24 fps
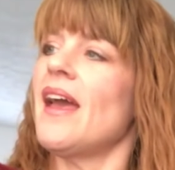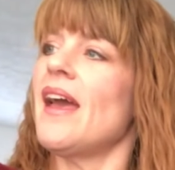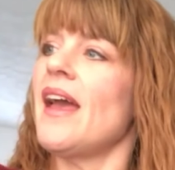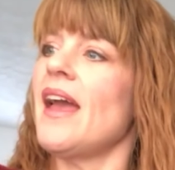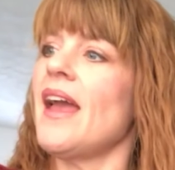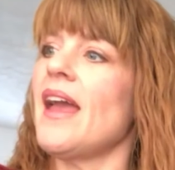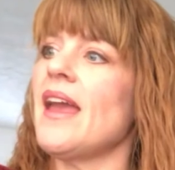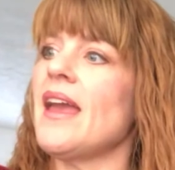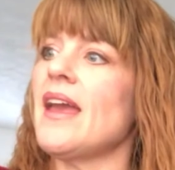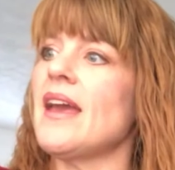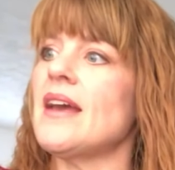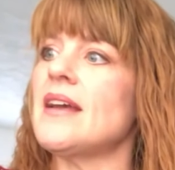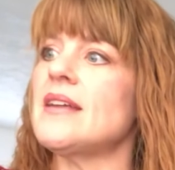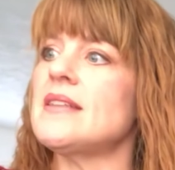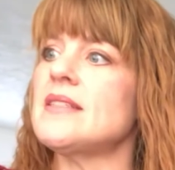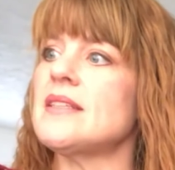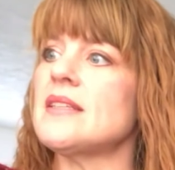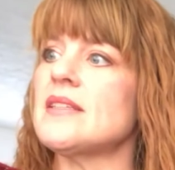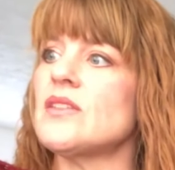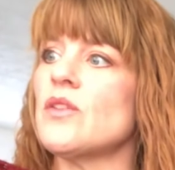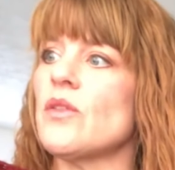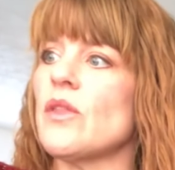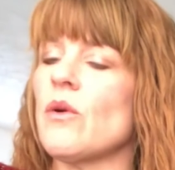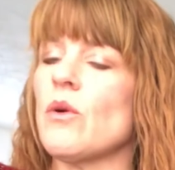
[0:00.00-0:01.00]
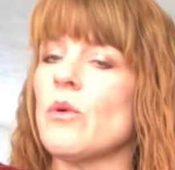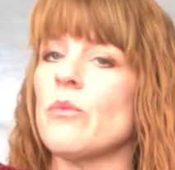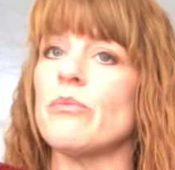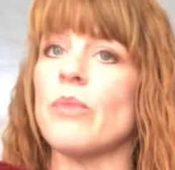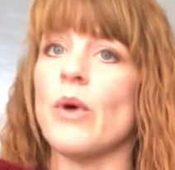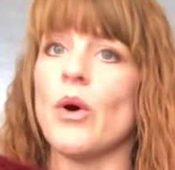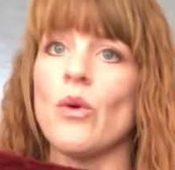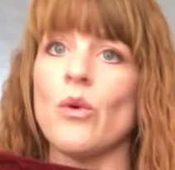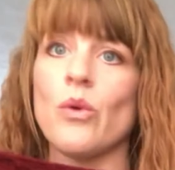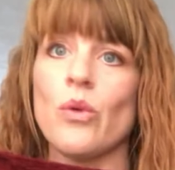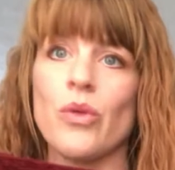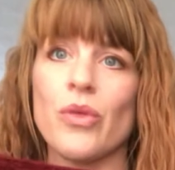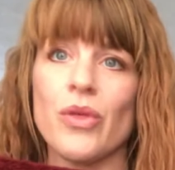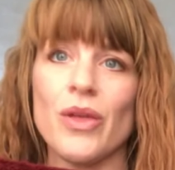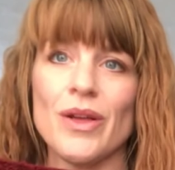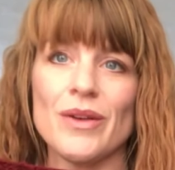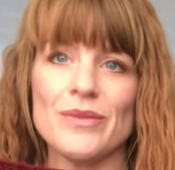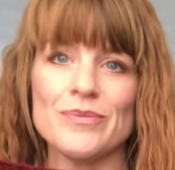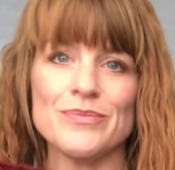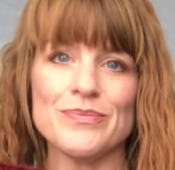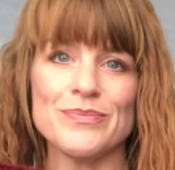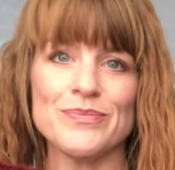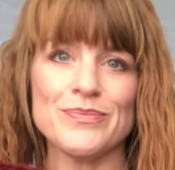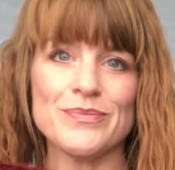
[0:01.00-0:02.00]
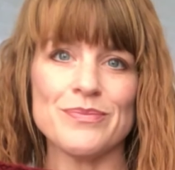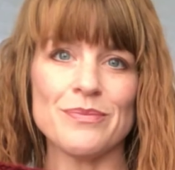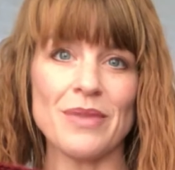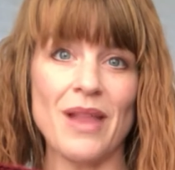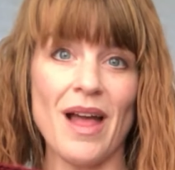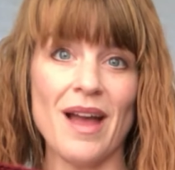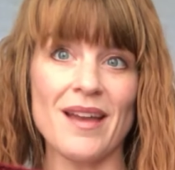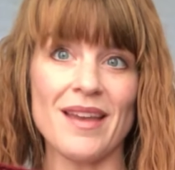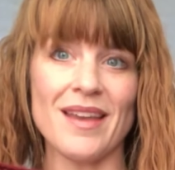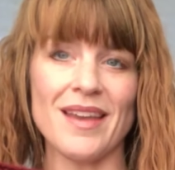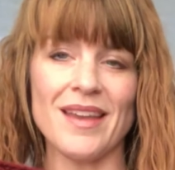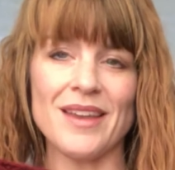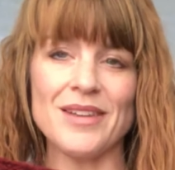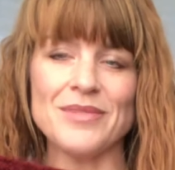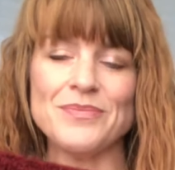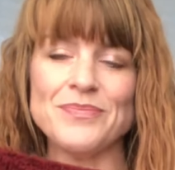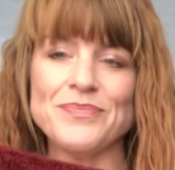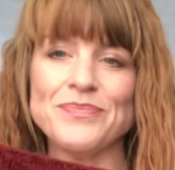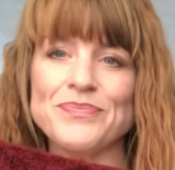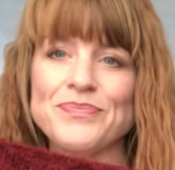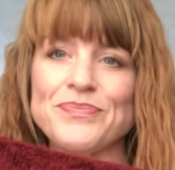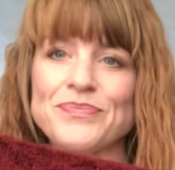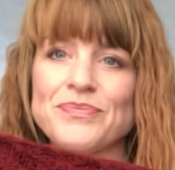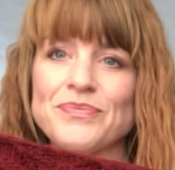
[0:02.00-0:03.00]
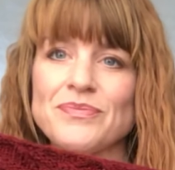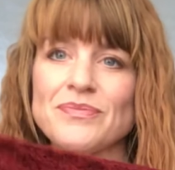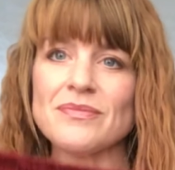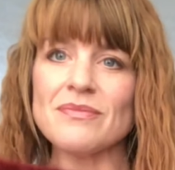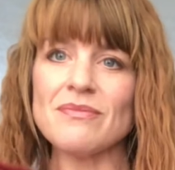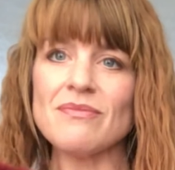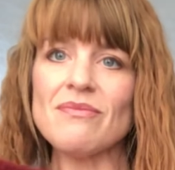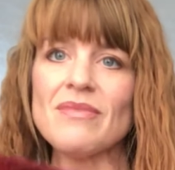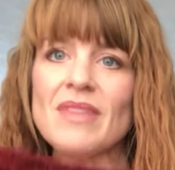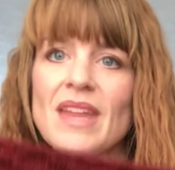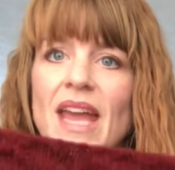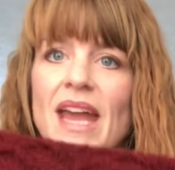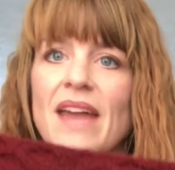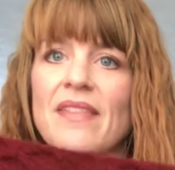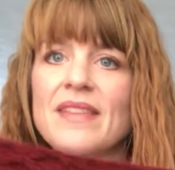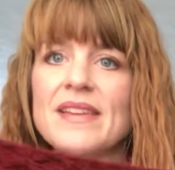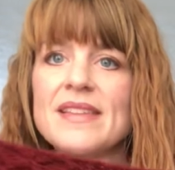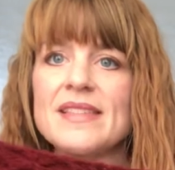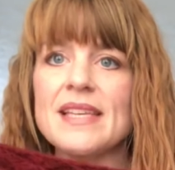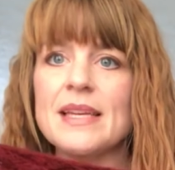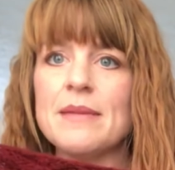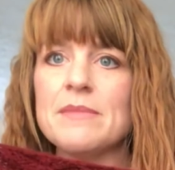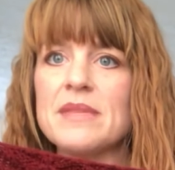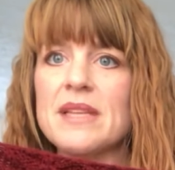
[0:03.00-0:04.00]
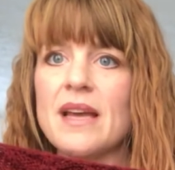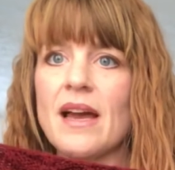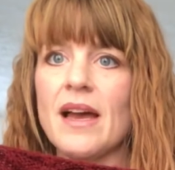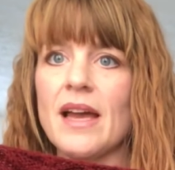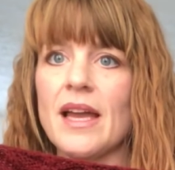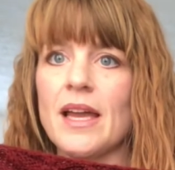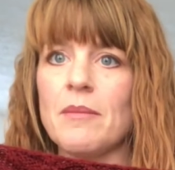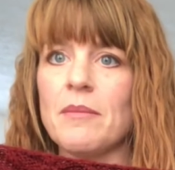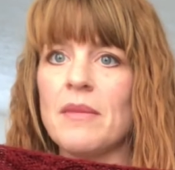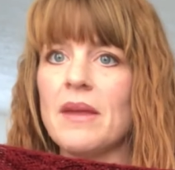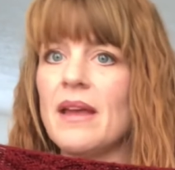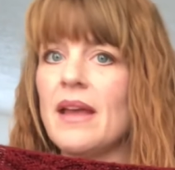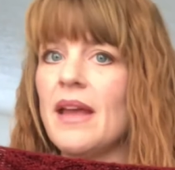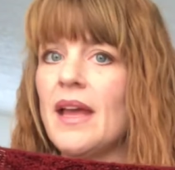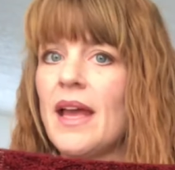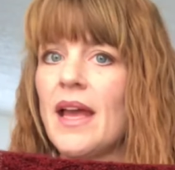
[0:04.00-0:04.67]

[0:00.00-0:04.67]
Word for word: And so they were both blocking at the same time.